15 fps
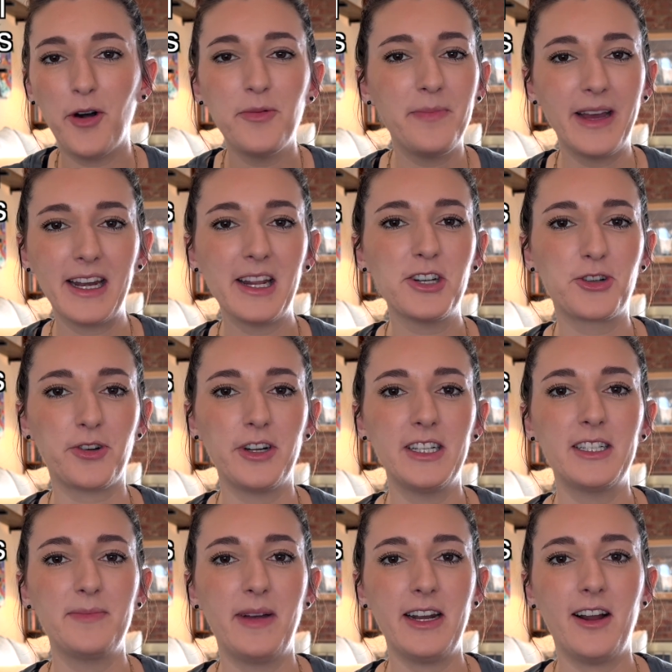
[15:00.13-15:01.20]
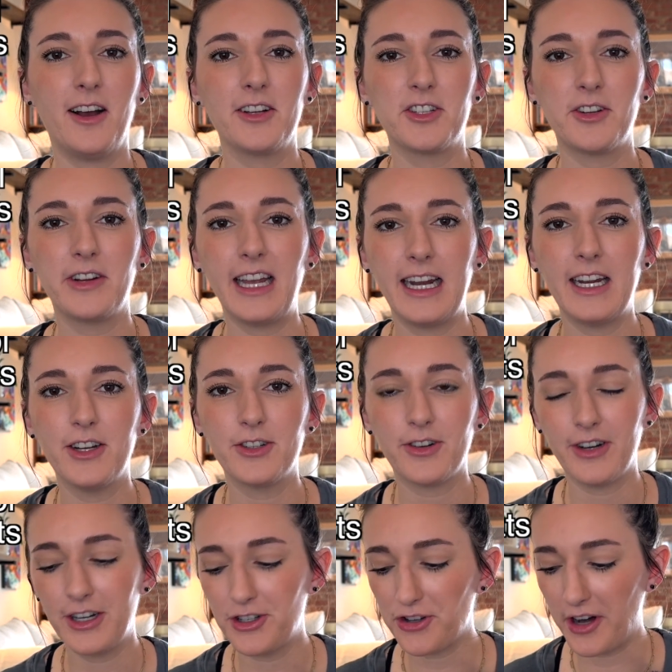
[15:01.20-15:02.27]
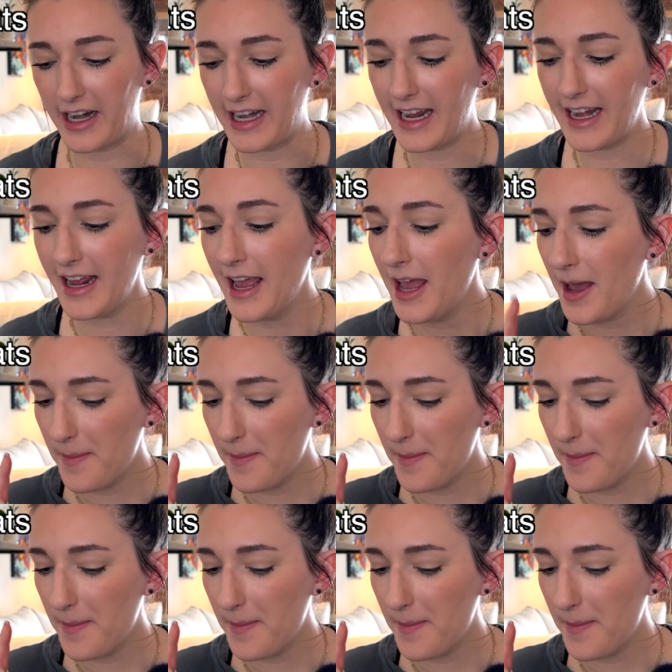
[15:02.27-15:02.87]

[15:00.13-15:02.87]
many treats my dogs are getting during training,